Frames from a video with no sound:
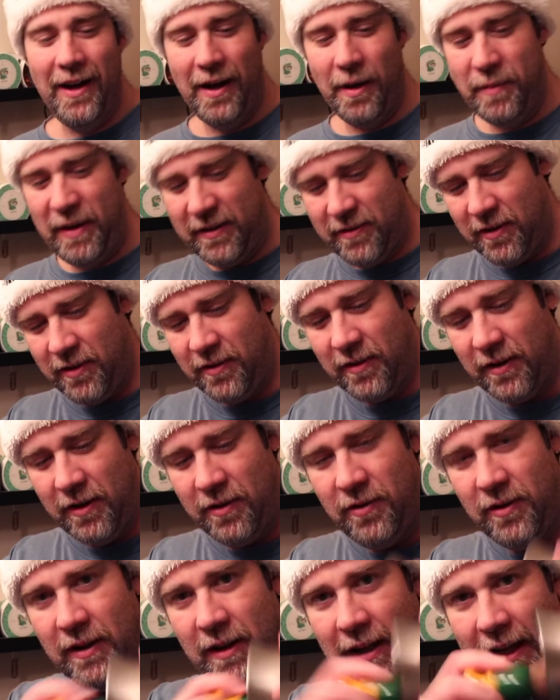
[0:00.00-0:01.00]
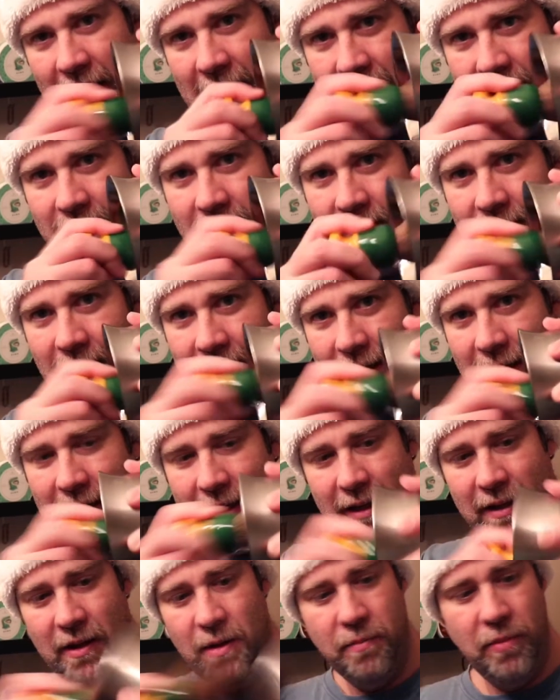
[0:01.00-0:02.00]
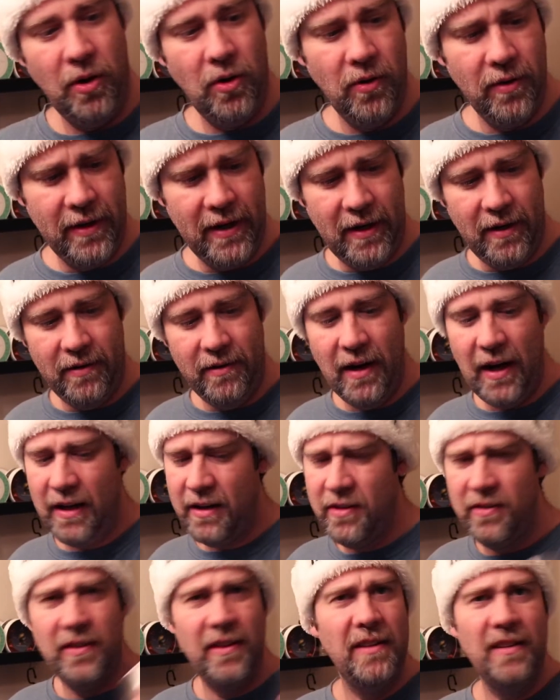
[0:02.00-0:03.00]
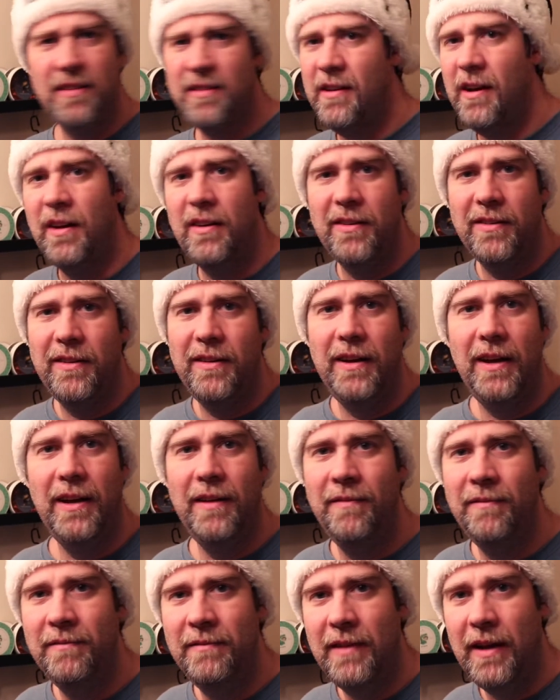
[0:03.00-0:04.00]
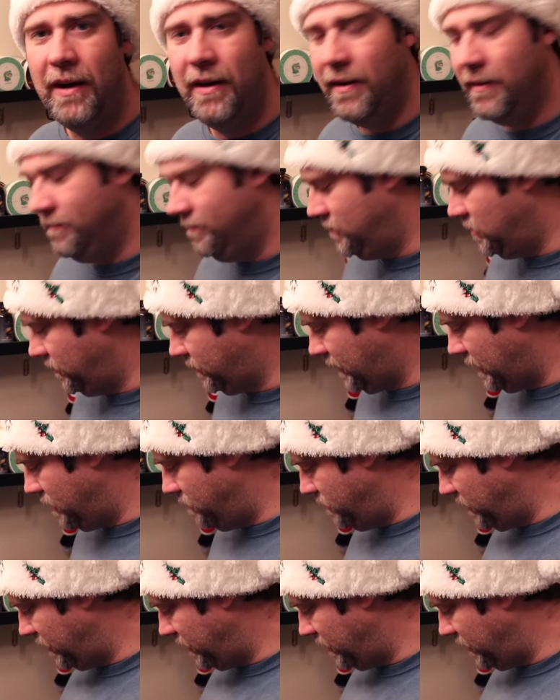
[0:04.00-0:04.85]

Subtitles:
Basically just going to do the lather in the bowl there. Not using the scuttle today. I don't know, just kind of